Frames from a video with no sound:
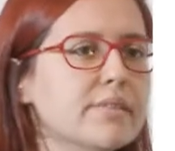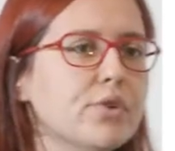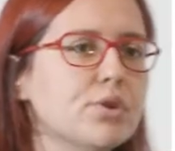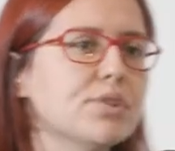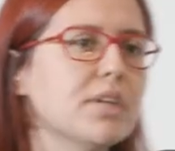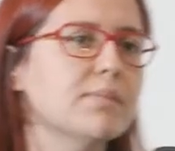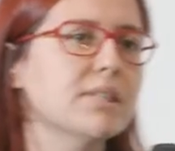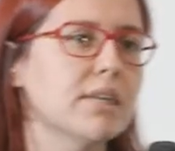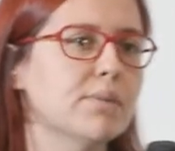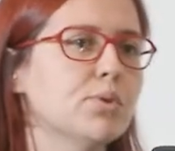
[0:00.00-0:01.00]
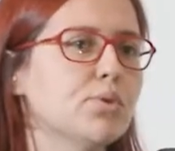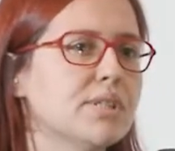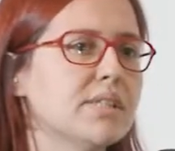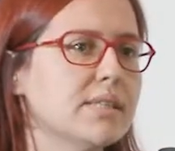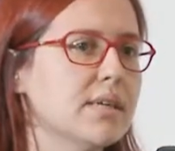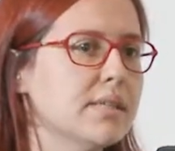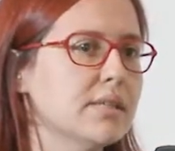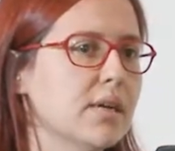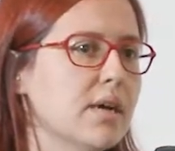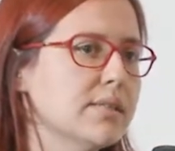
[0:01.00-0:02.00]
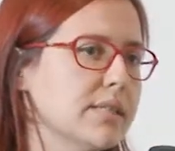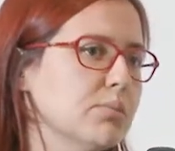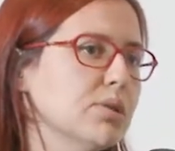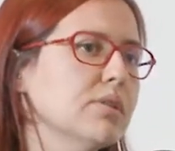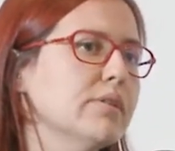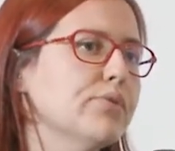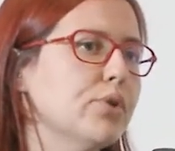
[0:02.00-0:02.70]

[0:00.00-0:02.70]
the first time that I am using this Ansible